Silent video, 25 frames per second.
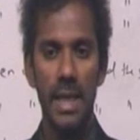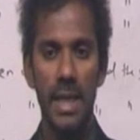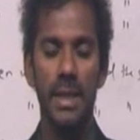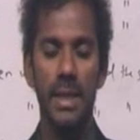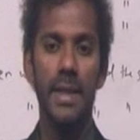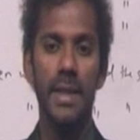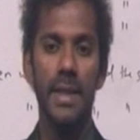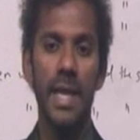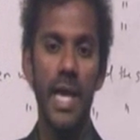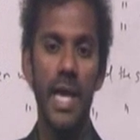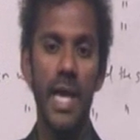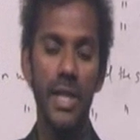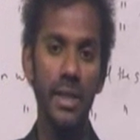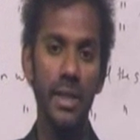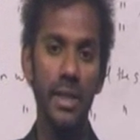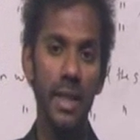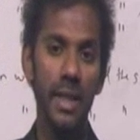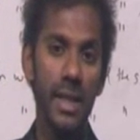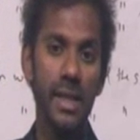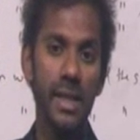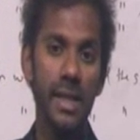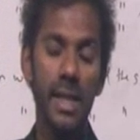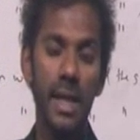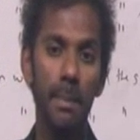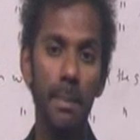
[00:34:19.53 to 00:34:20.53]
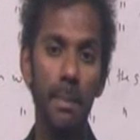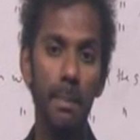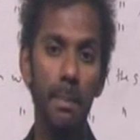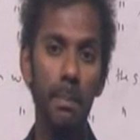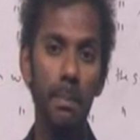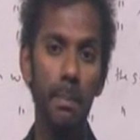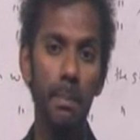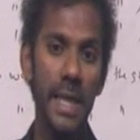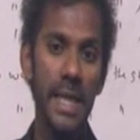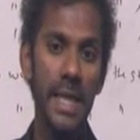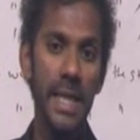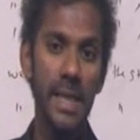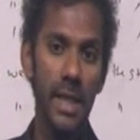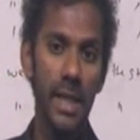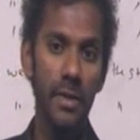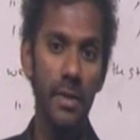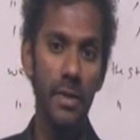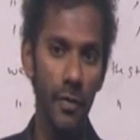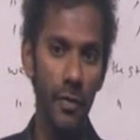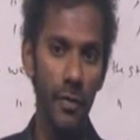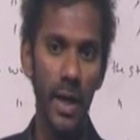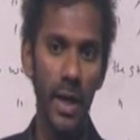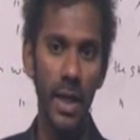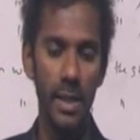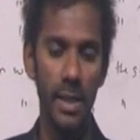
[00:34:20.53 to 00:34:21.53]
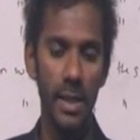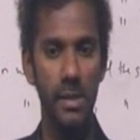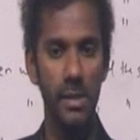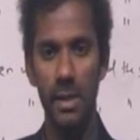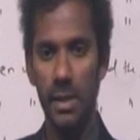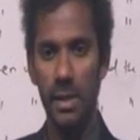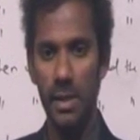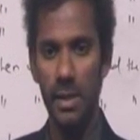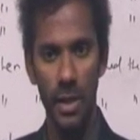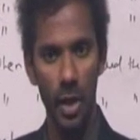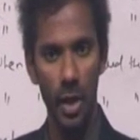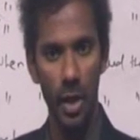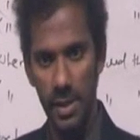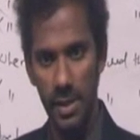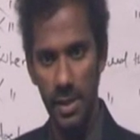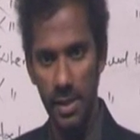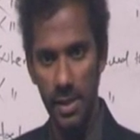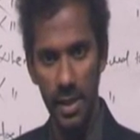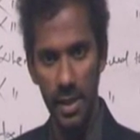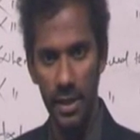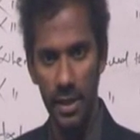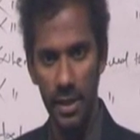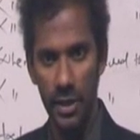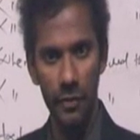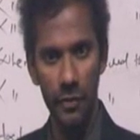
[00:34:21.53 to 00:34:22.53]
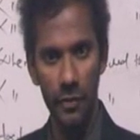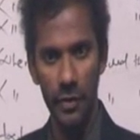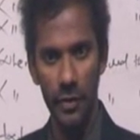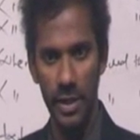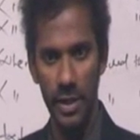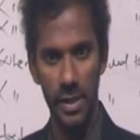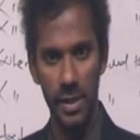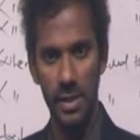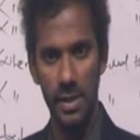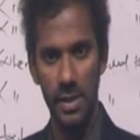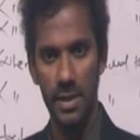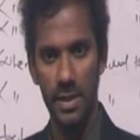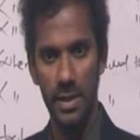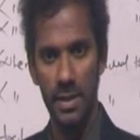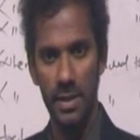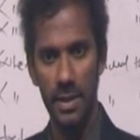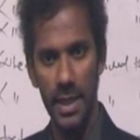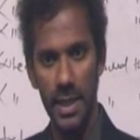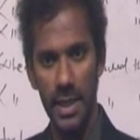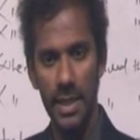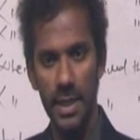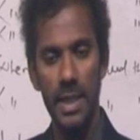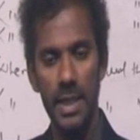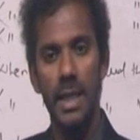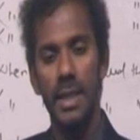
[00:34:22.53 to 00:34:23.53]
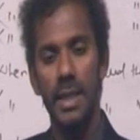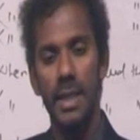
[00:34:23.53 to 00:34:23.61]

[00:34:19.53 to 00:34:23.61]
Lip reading: the action that is completed first, not started first, right?